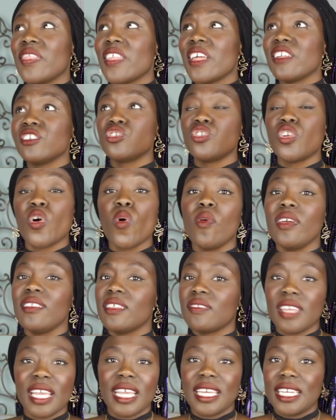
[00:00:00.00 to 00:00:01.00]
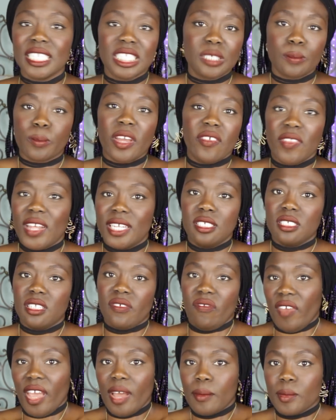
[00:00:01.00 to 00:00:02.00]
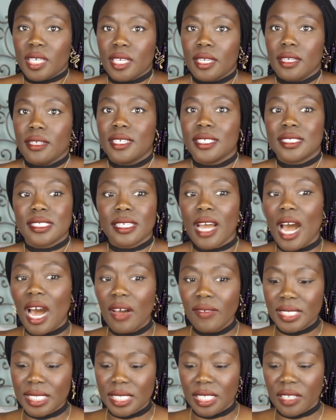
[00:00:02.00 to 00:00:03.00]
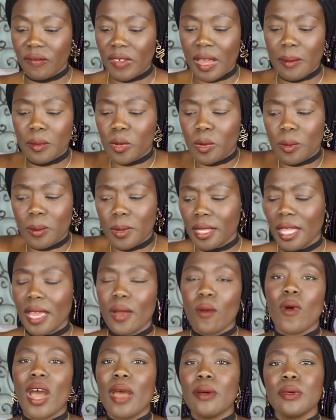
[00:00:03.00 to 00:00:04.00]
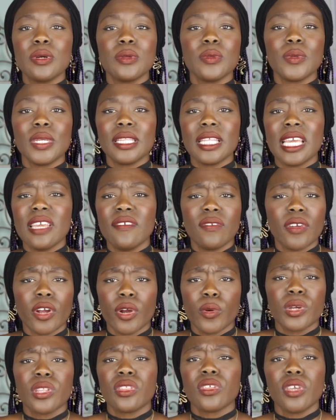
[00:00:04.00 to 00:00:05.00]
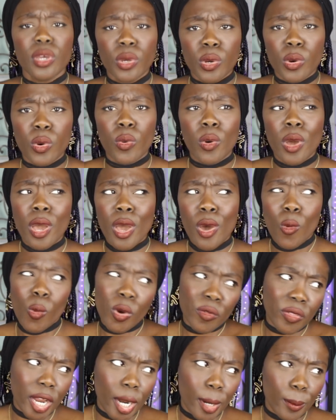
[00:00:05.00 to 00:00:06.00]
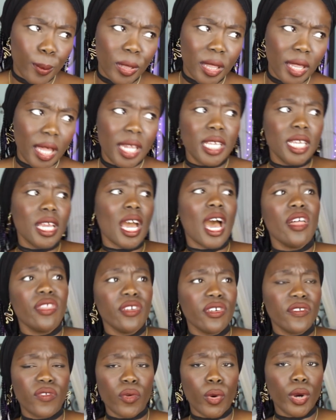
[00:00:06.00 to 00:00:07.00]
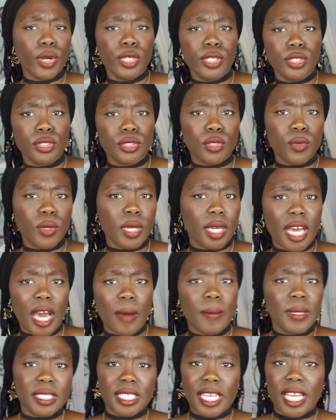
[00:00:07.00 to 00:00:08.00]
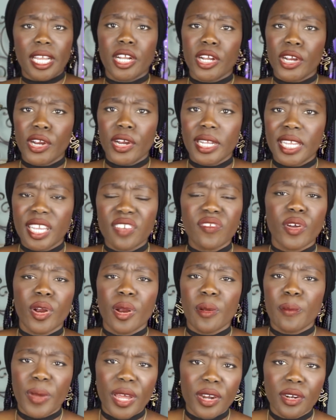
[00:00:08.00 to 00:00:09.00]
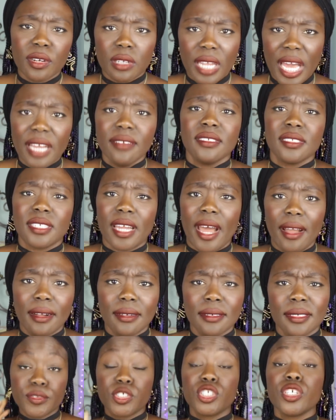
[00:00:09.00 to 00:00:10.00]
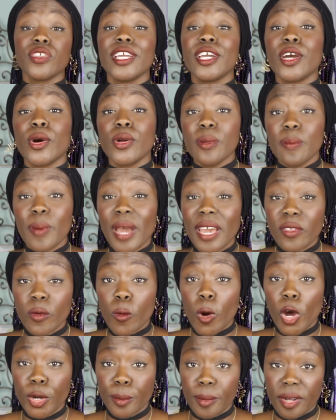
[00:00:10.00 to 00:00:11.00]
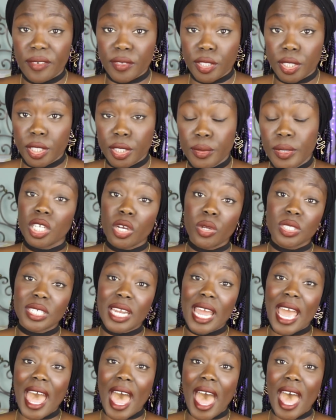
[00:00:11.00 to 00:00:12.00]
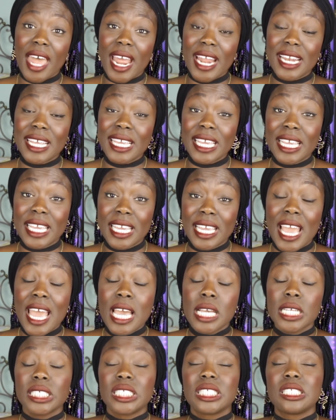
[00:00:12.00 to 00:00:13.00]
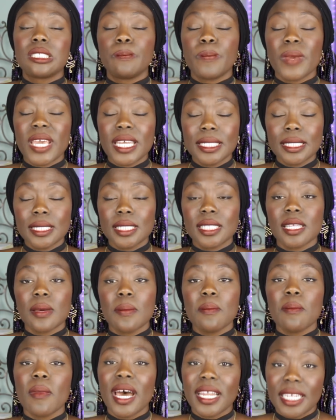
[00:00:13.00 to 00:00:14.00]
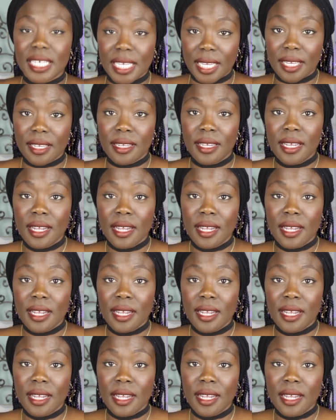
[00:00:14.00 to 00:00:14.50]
and there's no way that they can explain that to the family, because obviously the family would be like, why would we leave her with you when there are plenty other foreigners who could come and take her and give her a better lifestyle? So they go to buy the water buffalo, goes on ahead, and he spends the money